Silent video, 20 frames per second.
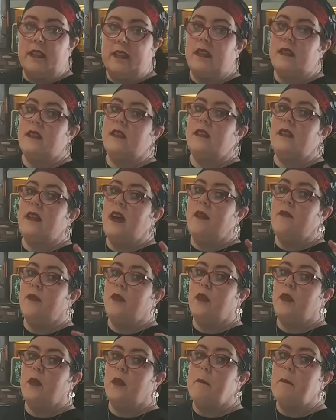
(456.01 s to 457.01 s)
This is time for
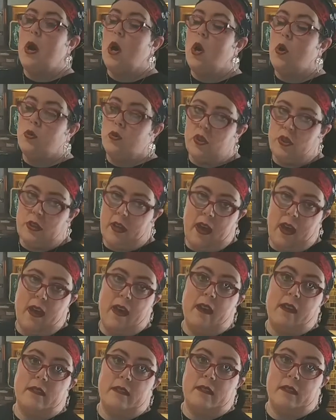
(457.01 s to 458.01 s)
the poached
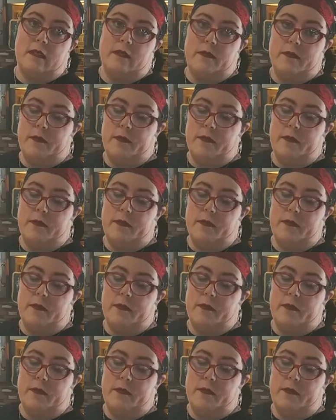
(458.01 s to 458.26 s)
eggs.